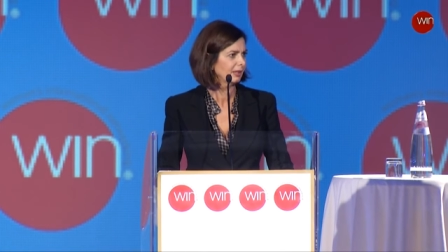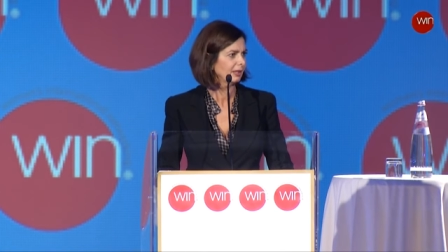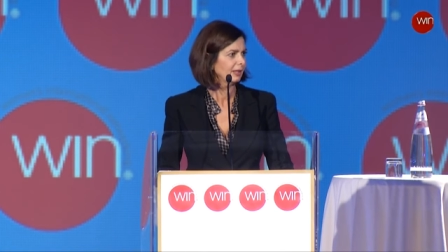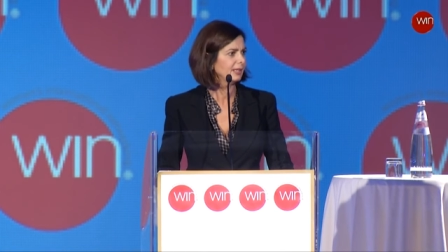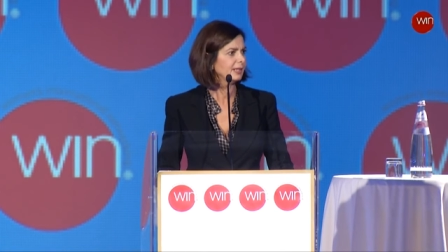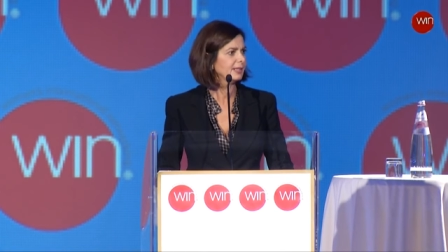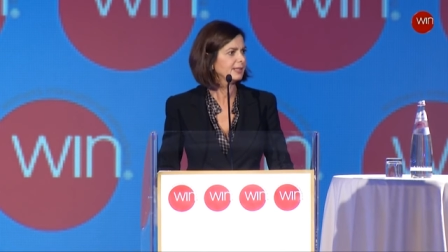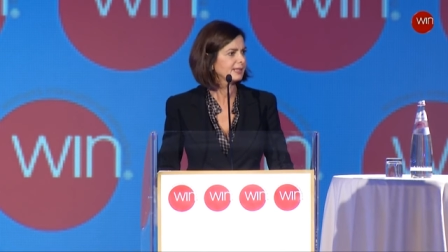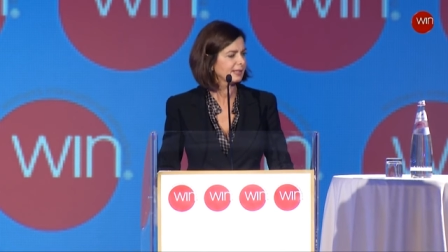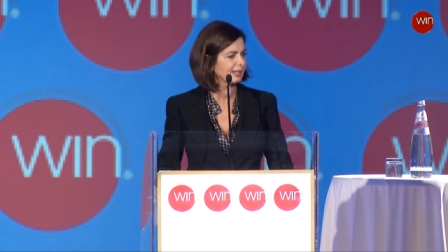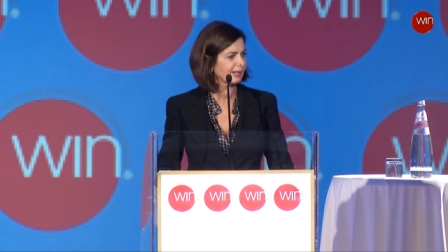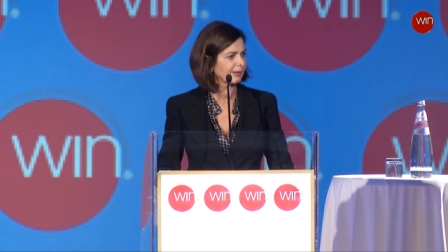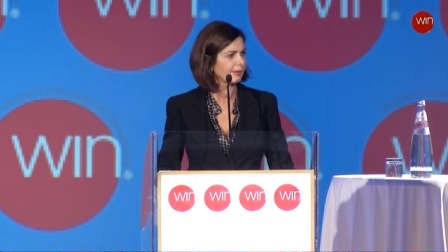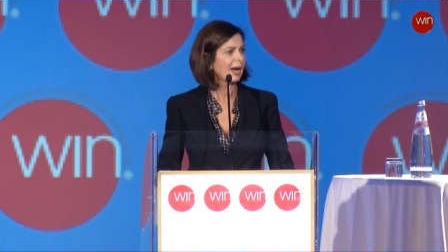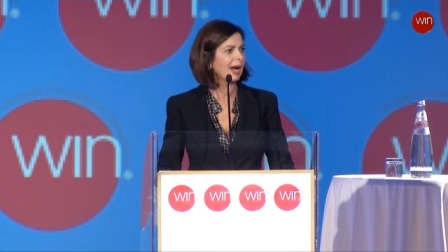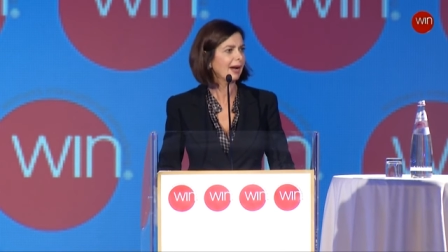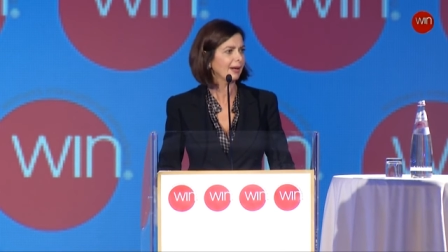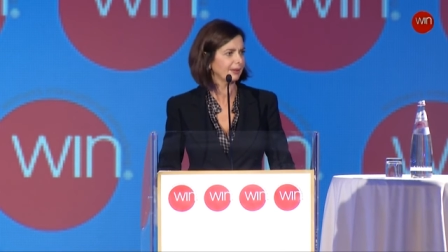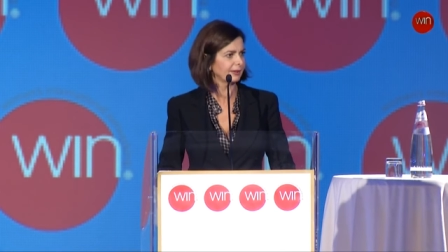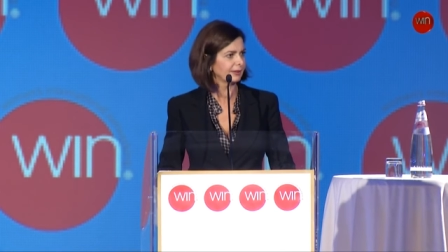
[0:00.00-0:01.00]
It's a
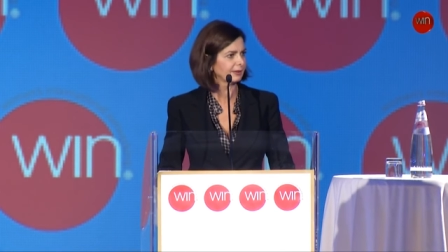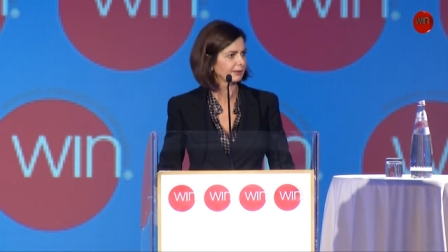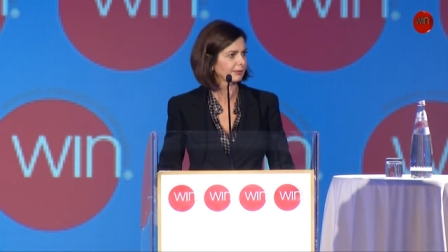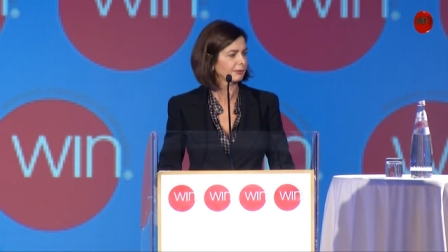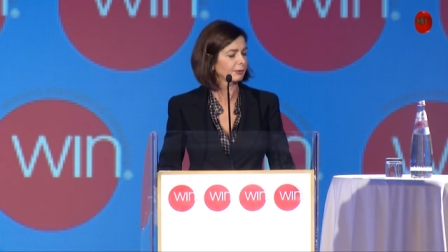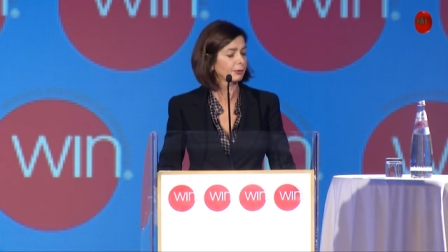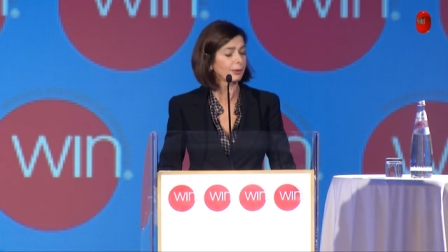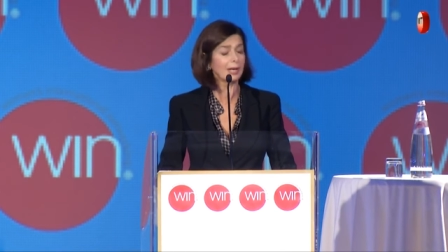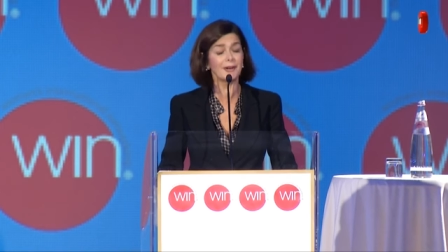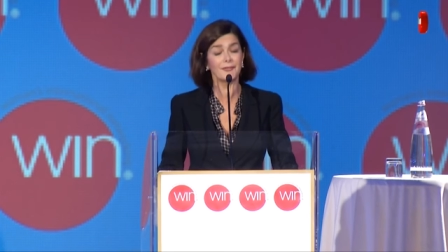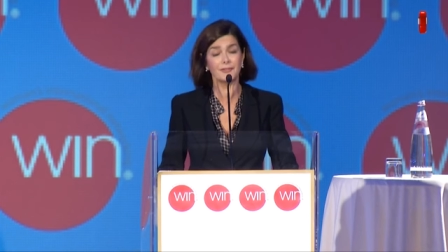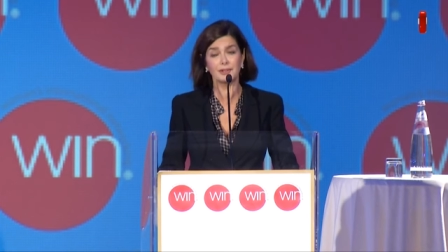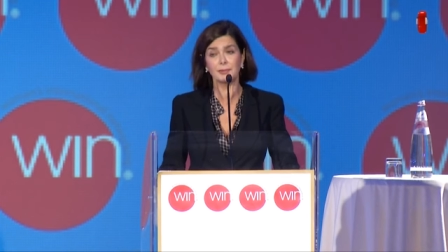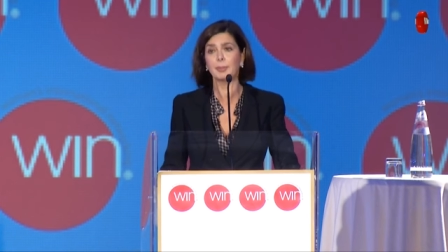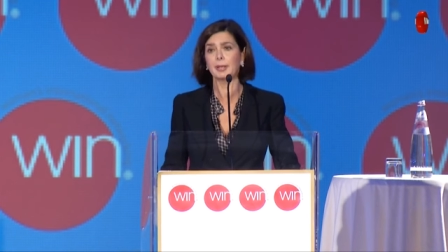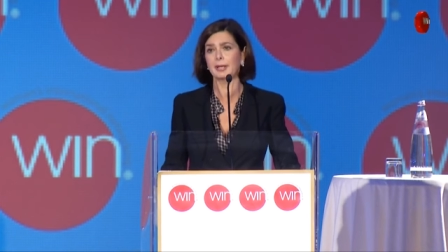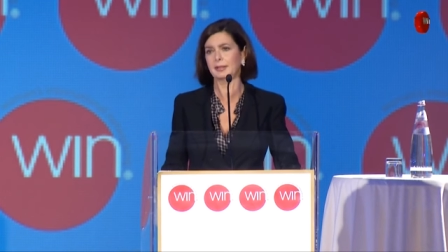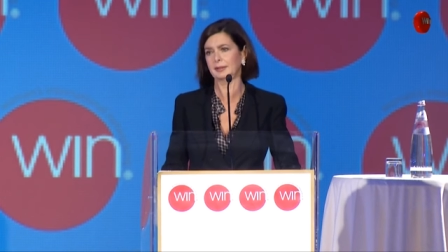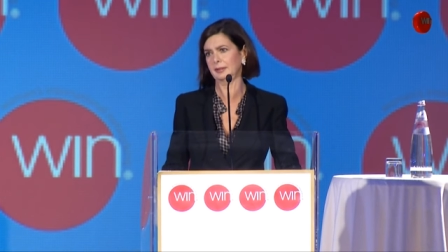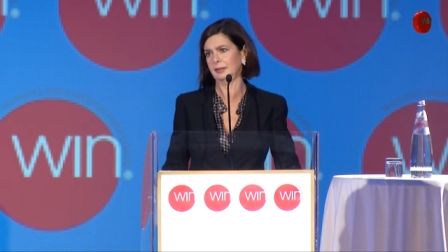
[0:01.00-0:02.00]
right for
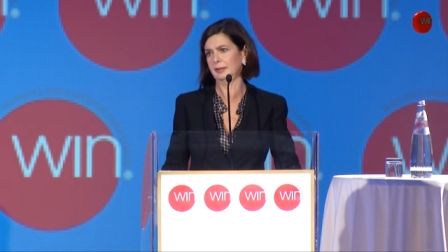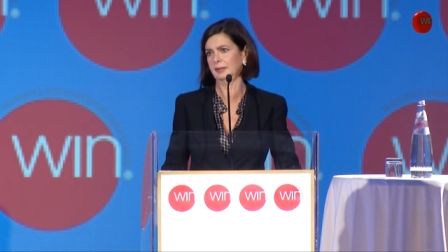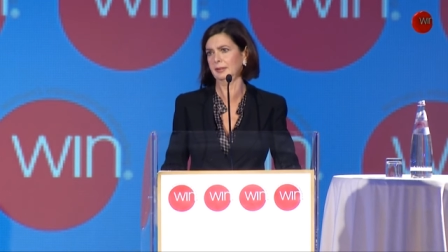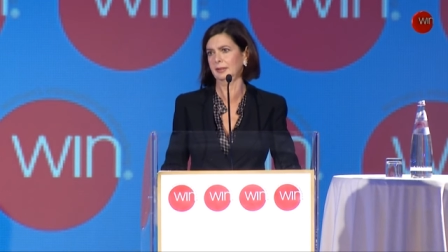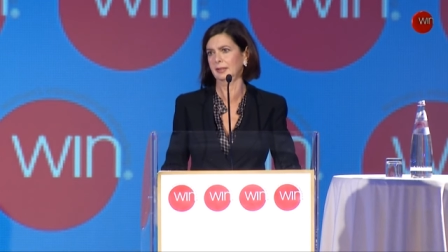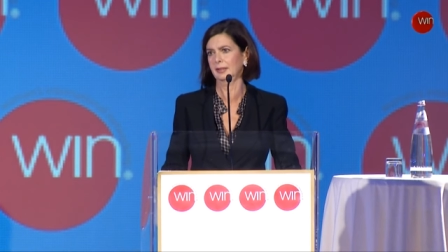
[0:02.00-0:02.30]
everybody.